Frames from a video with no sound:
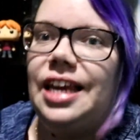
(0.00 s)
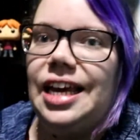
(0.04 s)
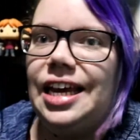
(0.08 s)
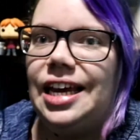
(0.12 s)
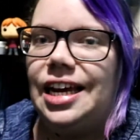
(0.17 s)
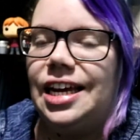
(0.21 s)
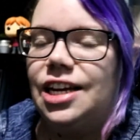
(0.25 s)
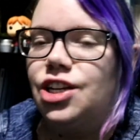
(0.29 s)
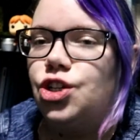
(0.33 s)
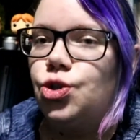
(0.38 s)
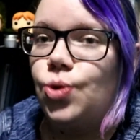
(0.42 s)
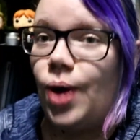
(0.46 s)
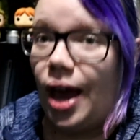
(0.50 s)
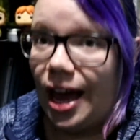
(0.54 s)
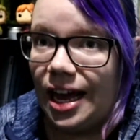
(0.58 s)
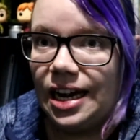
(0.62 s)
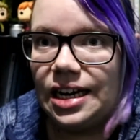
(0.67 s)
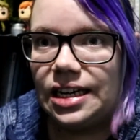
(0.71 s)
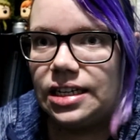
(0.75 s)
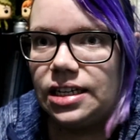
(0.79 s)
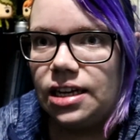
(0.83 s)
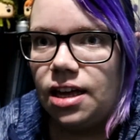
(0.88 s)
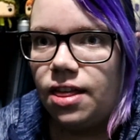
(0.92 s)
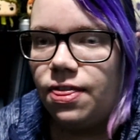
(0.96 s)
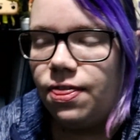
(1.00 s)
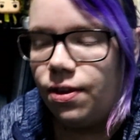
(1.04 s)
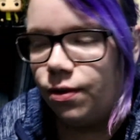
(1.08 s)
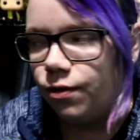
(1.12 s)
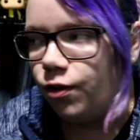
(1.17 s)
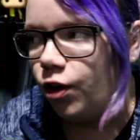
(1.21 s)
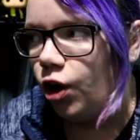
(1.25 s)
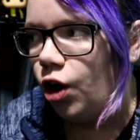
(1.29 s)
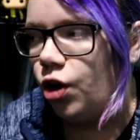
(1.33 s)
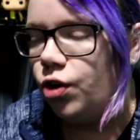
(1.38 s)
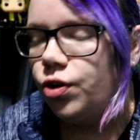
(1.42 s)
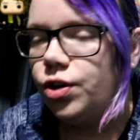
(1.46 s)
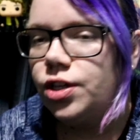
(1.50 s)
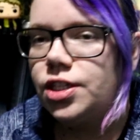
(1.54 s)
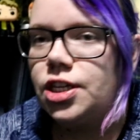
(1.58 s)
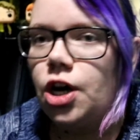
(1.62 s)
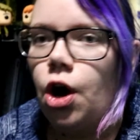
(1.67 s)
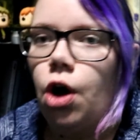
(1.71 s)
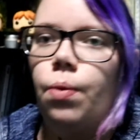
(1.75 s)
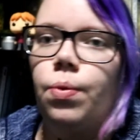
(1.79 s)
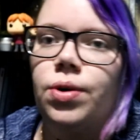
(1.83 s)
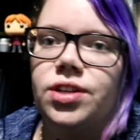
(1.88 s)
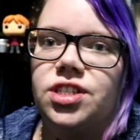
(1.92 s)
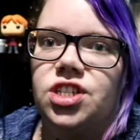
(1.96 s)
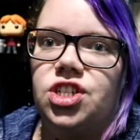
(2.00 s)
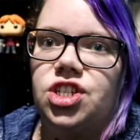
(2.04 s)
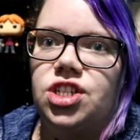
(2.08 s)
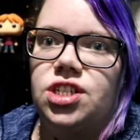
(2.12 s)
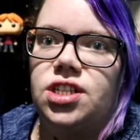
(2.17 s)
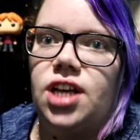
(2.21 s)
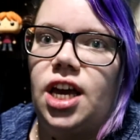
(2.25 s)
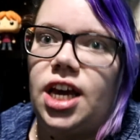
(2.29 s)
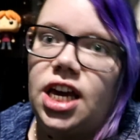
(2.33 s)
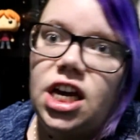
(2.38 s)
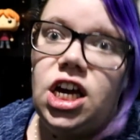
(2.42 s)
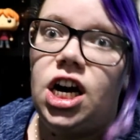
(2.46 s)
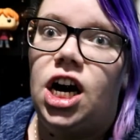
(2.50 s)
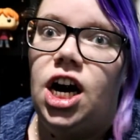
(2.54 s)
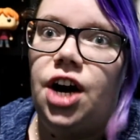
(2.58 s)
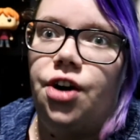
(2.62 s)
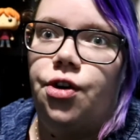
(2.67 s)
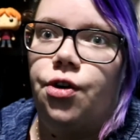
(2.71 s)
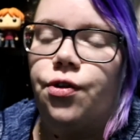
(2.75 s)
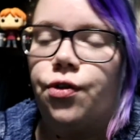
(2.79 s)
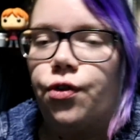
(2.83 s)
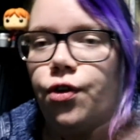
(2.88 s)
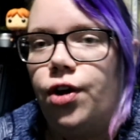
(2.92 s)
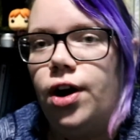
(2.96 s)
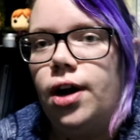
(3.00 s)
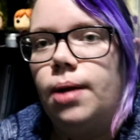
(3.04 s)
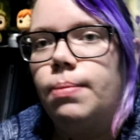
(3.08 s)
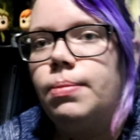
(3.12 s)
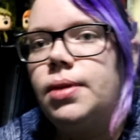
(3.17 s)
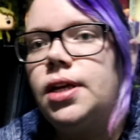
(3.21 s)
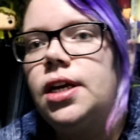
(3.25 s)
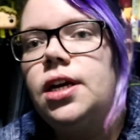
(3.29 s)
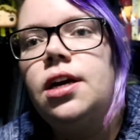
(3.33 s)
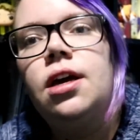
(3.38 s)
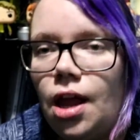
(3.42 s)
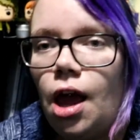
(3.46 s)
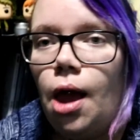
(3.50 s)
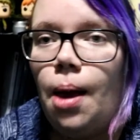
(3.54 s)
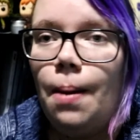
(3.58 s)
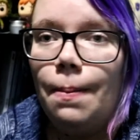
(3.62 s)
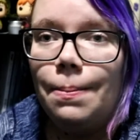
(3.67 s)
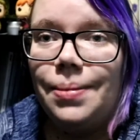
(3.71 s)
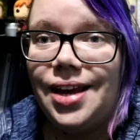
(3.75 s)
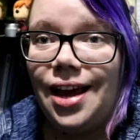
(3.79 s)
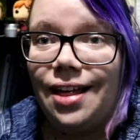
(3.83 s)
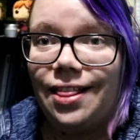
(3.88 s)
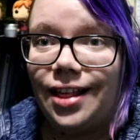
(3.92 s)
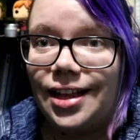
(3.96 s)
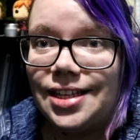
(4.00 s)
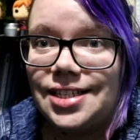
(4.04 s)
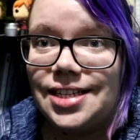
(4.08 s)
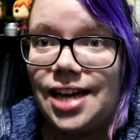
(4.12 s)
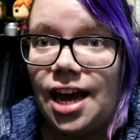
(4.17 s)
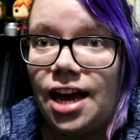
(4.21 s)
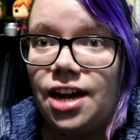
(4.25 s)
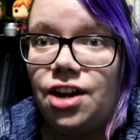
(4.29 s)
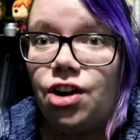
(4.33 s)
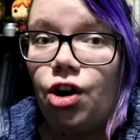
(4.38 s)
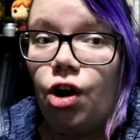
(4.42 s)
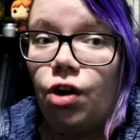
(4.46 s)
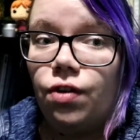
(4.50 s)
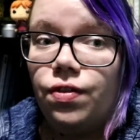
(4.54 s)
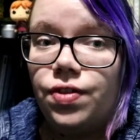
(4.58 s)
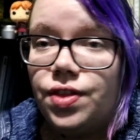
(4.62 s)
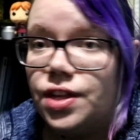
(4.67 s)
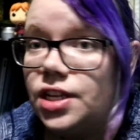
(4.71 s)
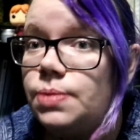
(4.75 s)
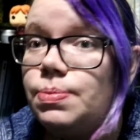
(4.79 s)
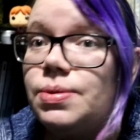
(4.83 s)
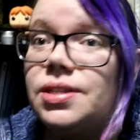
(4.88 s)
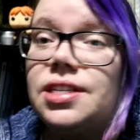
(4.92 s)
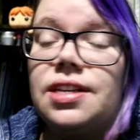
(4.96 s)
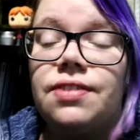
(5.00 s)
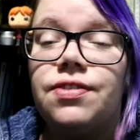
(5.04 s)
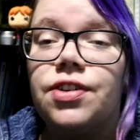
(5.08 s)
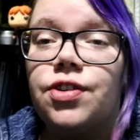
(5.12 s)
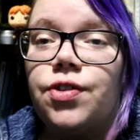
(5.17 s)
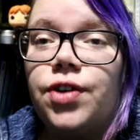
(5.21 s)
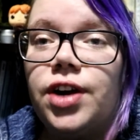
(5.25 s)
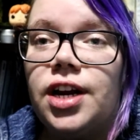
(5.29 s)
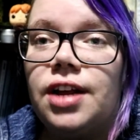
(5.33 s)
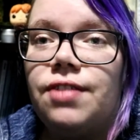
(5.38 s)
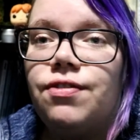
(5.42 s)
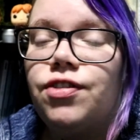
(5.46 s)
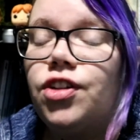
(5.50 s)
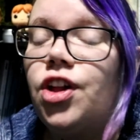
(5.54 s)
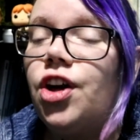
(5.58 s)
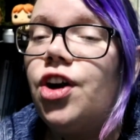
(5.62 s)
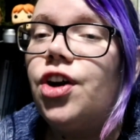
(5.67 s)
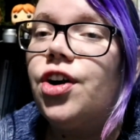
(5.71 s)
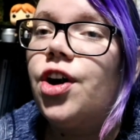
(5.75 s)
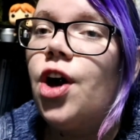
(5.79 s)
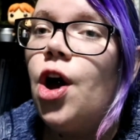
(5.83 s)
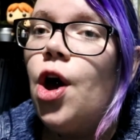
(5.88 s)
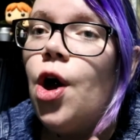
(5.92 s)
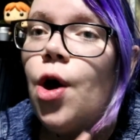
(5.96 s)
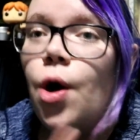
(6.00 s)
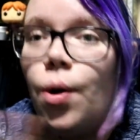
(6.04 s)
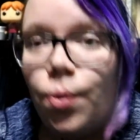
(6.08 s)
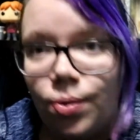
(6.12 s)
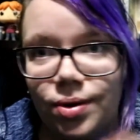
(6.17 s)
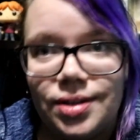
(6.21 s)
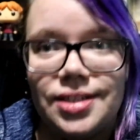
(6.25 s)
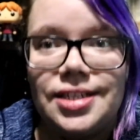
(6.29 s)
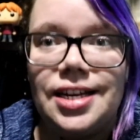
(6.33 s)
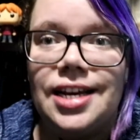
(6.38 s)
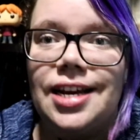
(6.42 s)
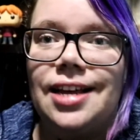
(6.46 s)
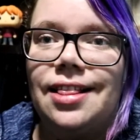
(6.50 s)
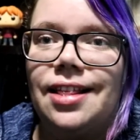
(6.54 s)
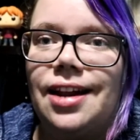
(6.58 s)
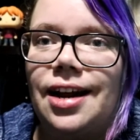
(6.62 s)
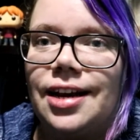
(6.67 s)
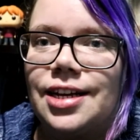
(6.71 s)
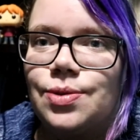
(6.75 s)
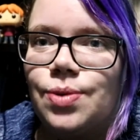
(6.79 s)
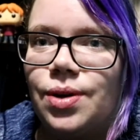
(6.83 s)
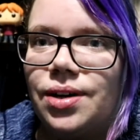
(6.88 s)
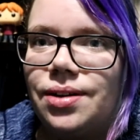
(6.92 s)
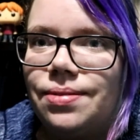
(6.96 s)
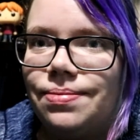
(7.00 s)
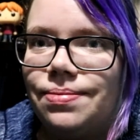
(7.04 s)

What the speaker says: here to end the vlog so it wasn't just like cut off randomly. But yeah, that's the end of this specific reading vlog. We'll see you in the next one.